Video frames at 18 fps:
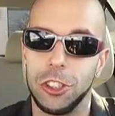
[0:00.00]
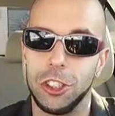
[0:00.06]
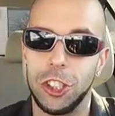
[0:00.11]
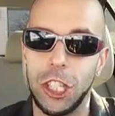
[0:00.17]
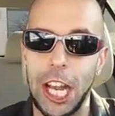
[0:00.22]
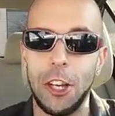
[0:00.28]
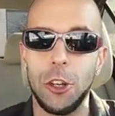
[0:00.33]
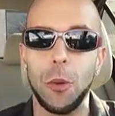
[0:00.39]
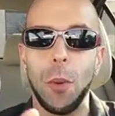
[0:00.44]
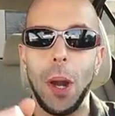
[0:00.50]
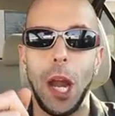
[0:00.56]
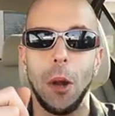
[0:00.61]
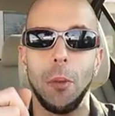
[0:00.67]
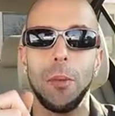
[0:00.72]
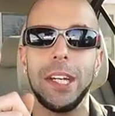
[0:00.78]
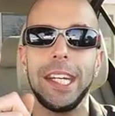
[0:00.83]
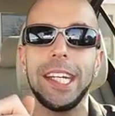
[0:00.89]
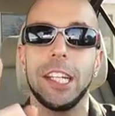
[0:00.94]

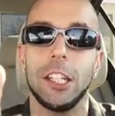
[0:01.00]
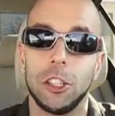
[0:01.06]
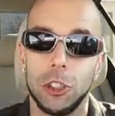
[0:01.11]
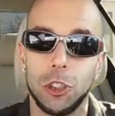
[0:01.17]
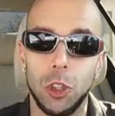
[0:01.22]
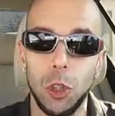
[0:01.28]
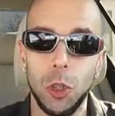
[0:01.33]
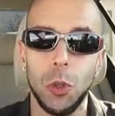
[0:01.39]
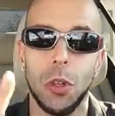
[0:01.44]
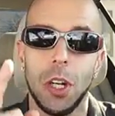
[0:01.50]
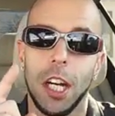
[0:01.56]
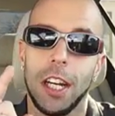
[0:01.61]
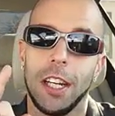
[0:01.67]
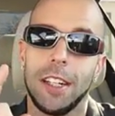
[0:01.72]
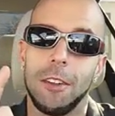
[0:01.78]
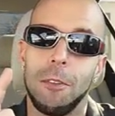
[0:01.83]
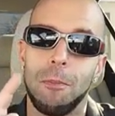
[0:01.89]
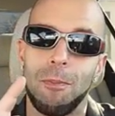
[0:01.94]
January 2,
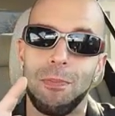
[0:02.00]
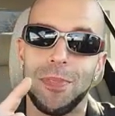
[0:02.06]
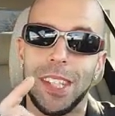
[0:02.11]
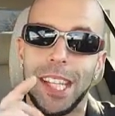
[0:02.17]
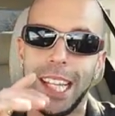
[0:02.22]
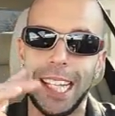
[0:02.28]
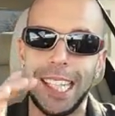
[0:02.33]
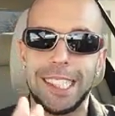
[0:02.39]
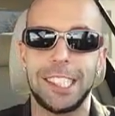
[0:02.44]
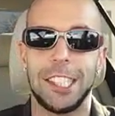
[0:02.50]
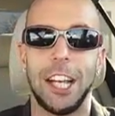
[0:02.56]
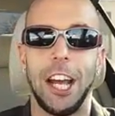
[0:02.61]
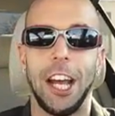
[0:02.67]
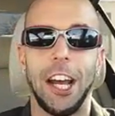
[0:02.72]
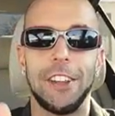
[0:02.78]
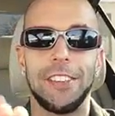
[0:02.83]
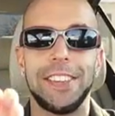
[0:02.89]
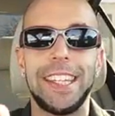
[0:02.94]
it's
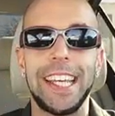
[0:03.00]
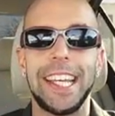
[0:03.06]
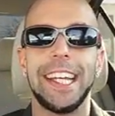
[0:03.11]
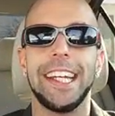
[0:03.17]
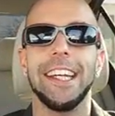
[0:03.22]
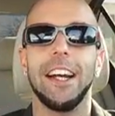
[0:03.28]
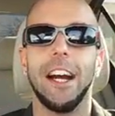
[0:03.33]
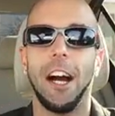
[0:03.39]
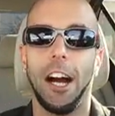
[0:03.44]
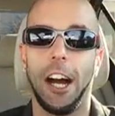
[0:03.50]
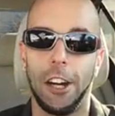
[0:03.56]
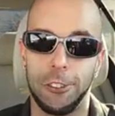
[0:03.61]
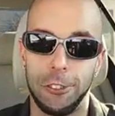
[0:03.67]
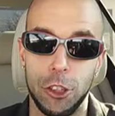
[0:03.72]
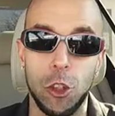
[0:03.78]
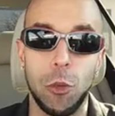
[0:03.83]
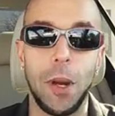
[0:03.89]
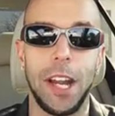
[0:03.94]
a day
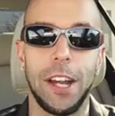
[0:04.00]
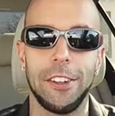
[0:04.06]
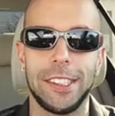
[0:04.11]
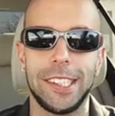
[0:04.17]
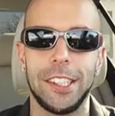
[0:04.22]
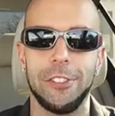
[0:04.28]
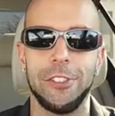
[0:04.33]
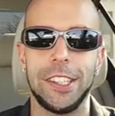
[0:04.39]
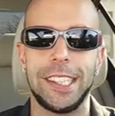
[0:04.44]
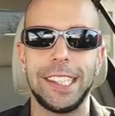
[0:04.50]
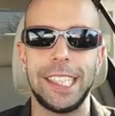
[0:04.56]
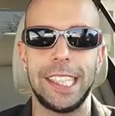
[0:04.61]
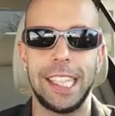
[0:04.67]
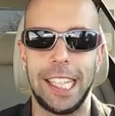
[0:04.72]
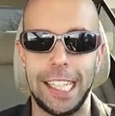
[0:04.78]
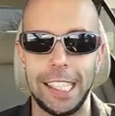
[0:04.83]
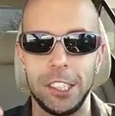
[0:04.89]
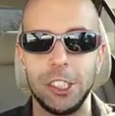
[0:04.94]
of
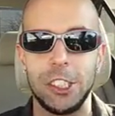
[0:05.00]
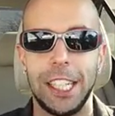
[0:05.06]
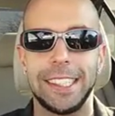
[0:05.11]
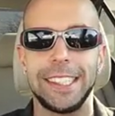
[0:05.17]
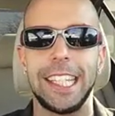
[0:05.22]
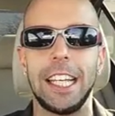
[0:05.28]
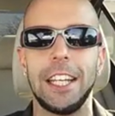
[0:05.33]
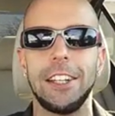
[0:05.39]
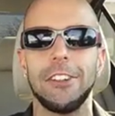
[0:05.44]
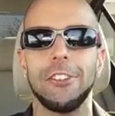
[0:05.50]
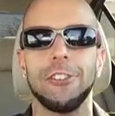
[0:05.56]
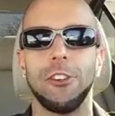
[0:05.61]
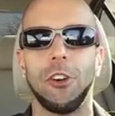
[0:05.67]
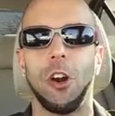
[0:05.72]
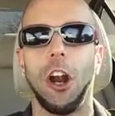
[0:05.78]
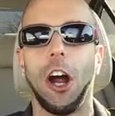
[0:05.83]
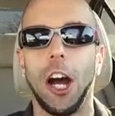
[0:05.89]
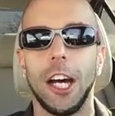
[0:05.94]
creativity. It's the day
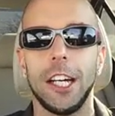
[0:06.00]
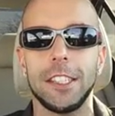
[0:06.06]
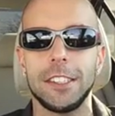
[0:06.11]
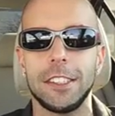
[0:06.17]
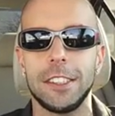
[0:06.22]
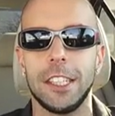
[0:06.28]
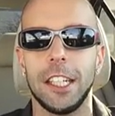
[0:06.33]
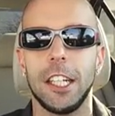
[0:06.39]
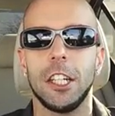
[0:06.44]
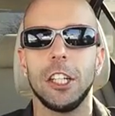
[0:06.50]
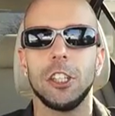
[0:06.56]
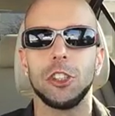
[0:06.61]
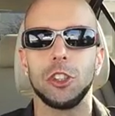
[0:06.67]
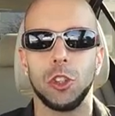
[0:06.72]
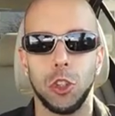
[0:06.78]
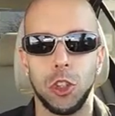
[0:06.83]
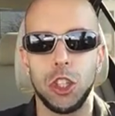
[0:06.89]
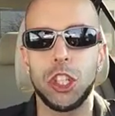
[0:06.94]
for us
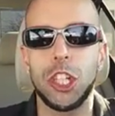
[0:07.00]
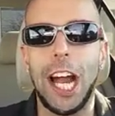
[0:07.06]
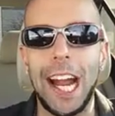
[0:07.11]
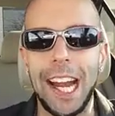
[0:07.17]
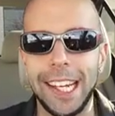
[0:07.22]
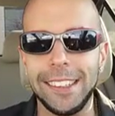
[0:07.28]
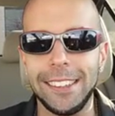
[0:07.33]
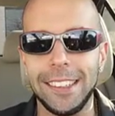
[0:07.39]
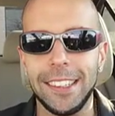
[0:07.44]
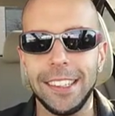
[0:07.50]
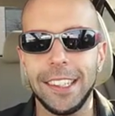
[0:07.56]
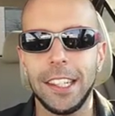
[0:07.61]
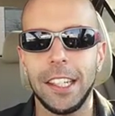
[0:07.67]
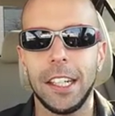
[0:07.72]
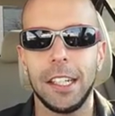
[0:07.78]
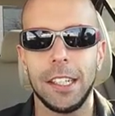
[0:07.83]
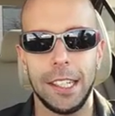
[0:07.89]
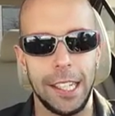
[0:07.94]
to shine.
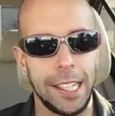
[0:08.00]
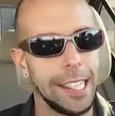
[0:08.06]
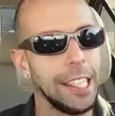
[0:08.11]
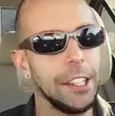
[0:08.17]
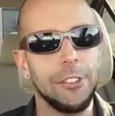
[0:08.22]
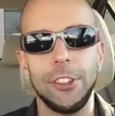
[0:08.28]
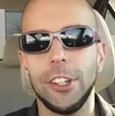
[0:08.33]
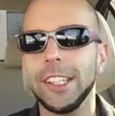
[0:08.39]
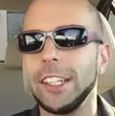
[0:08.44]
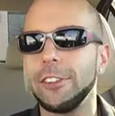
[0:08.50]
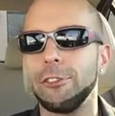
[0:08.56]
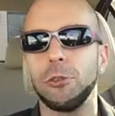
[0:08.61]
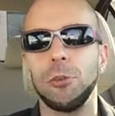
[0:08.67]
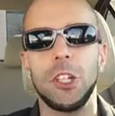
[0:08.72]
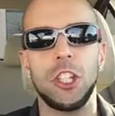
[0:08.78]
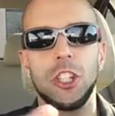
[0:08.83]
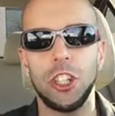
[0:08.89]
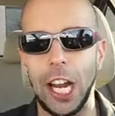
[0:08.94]
Even if
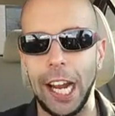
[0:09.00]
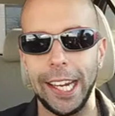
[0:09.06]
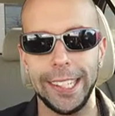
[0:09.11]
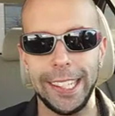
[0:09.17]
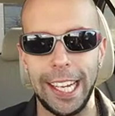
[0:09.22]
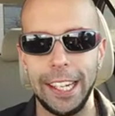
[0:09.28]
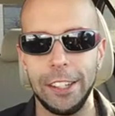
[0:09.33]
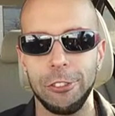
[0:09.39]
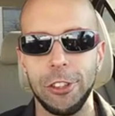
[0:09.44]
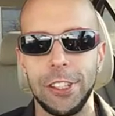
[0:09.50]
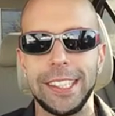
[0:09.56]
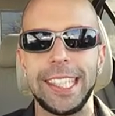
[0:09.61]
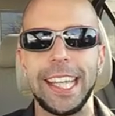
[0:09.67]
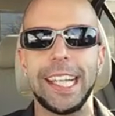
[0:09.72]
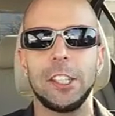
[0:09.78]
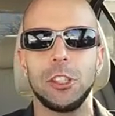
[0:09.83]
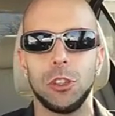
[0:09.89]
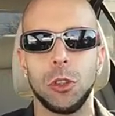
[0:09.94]
we shine every
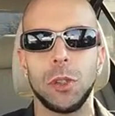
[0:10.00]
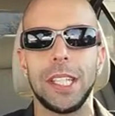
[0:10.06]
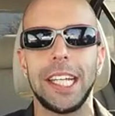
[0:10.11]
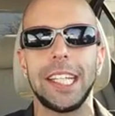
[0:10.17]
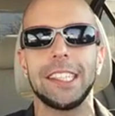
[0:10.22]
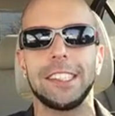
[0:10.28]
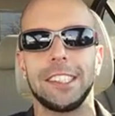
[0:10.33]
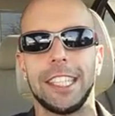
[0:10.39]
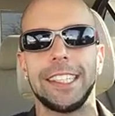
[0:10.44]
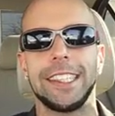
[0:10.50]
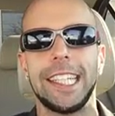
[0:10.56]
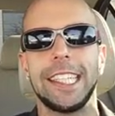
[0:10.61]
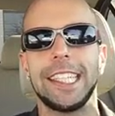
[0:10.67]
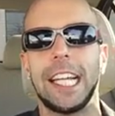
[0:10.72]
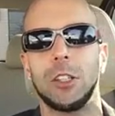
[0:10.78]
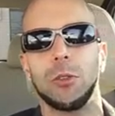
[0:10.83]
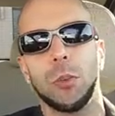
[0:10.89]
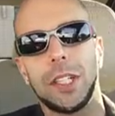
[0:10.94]
day, today is the day
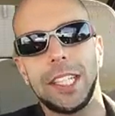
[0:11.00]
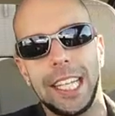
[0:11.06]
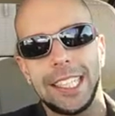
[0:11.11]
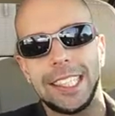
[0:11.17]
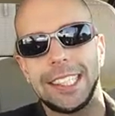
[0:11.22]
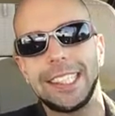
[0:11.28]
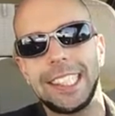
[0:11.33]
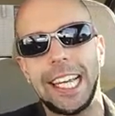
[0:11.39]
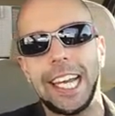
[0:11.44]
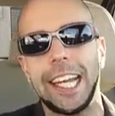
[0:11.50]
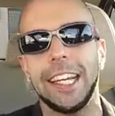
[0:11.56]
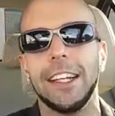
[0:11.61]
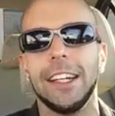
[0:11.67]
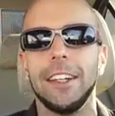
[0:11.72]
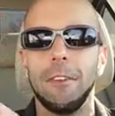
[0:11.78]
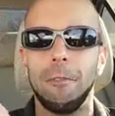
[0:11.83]
that we can say